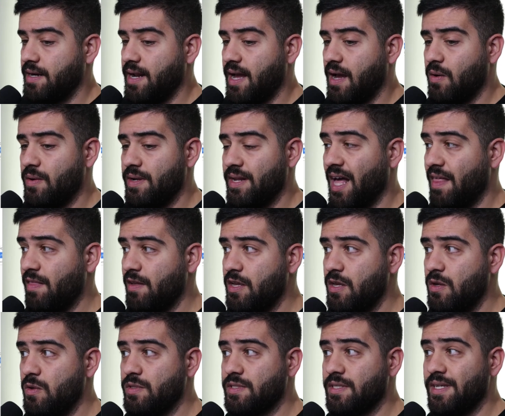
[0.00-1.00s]
Now, in other
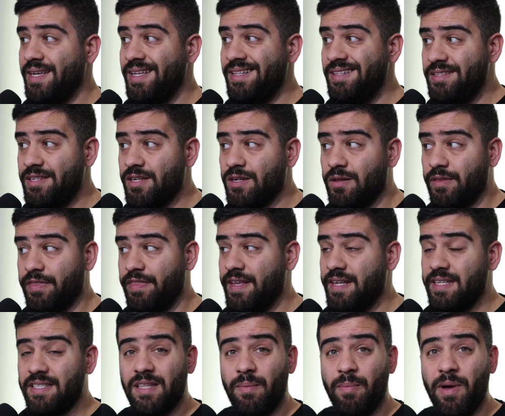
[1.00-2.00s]
news, Intel
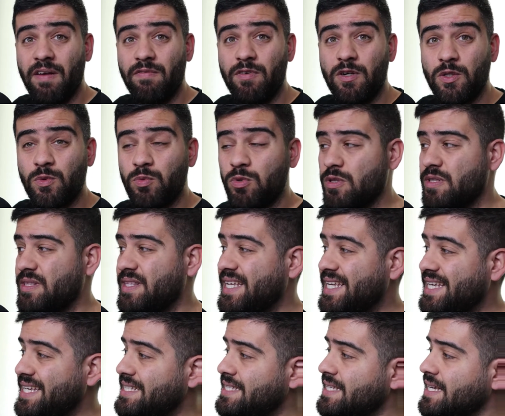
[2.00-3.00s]
thinks the metaverse will
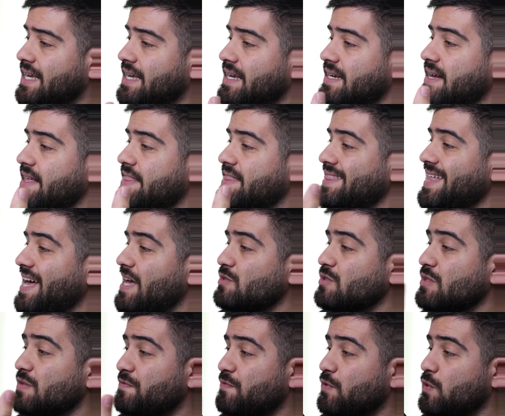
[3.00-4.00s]
need
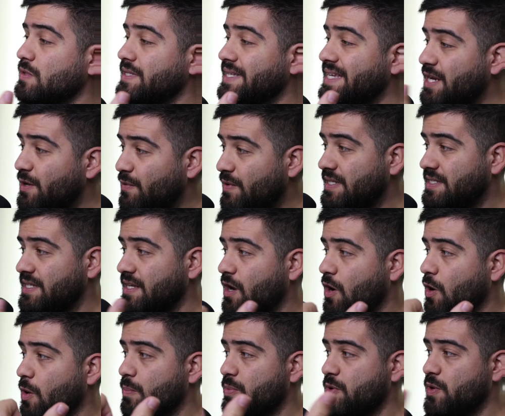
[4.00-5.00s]
1,000-fold increase in
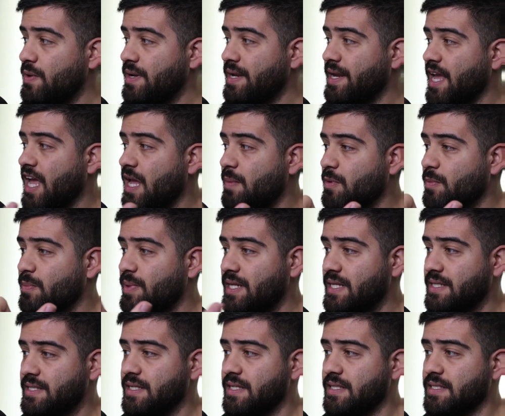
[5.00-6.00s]
computing
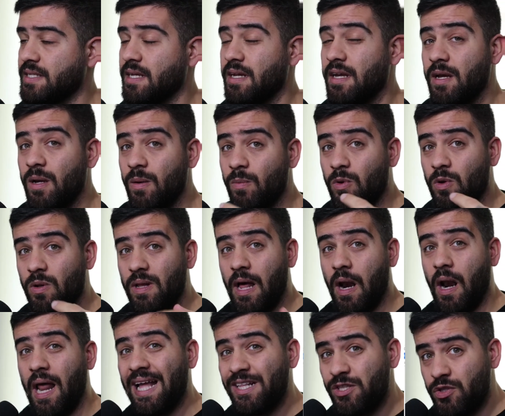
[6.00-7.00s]
capabilities. Well,
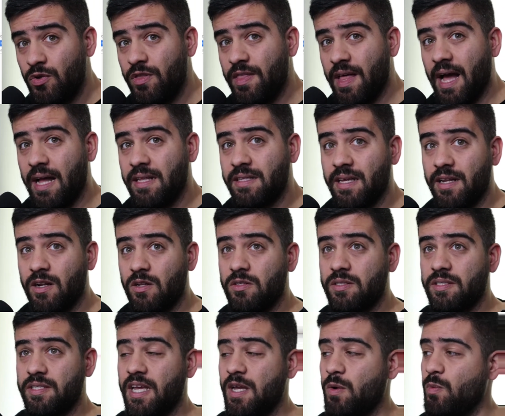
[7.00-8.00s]
I'll add to that and I'll
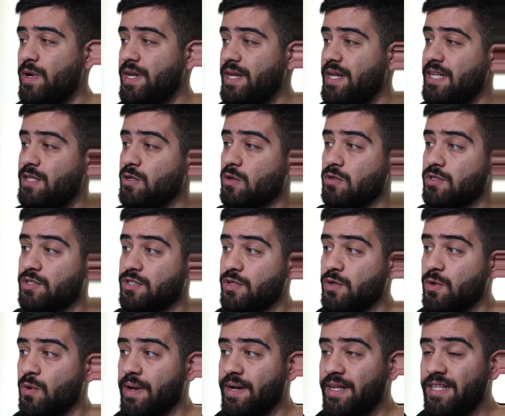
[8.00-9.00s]
say we need
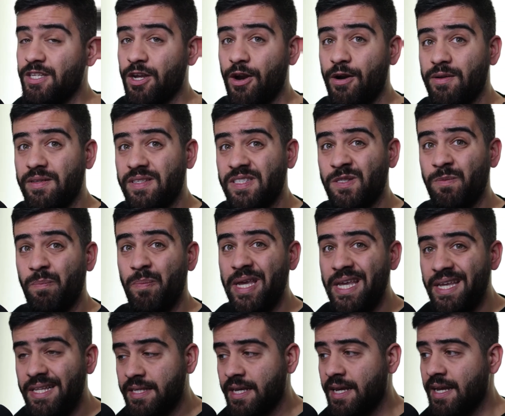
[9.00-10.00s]
also an internet
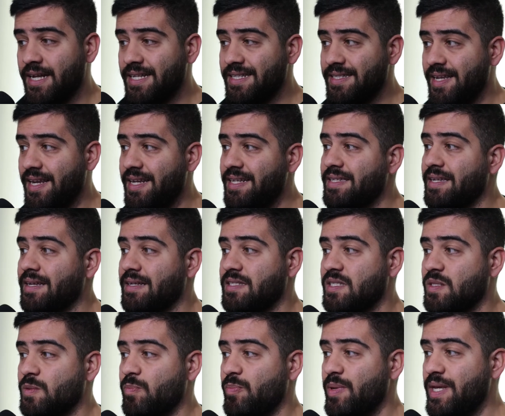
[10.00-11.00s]
speed, data
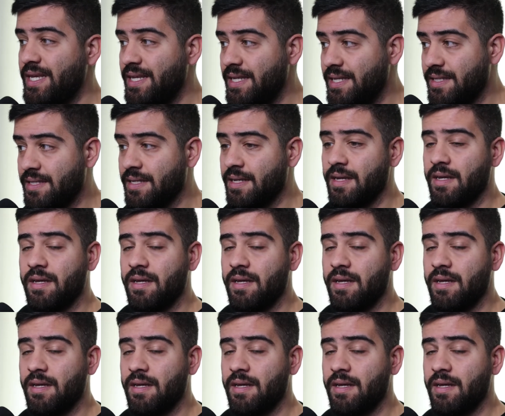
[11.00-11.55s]
speed